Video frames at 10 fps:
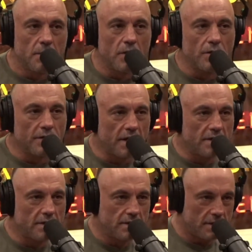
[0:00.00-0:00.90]
but Earth
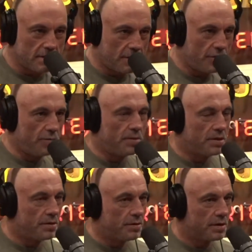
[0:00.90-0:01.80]
does exist, and
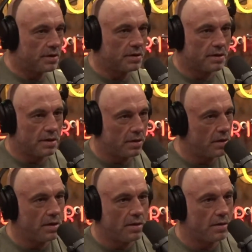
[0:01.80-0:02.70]
humans do exist, and
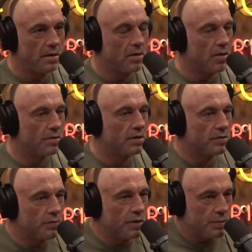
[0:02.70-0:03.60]
and Earth
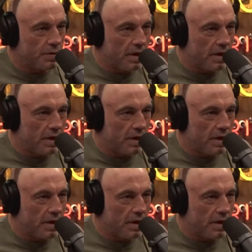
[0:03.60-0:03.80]
is rich